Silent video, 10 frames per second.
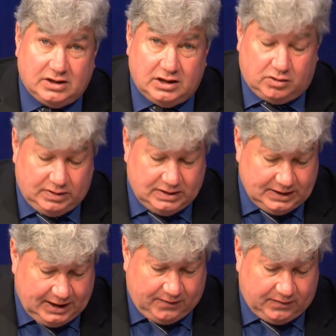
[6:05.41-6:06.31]
increase
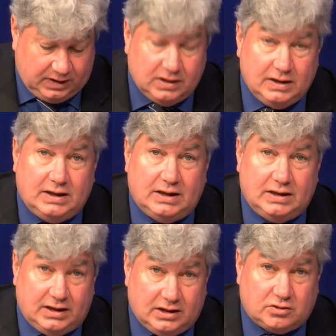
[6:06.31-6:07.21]
ever in
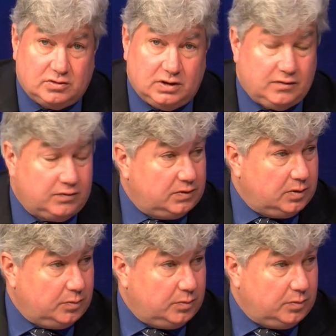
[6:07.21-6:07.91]
the history of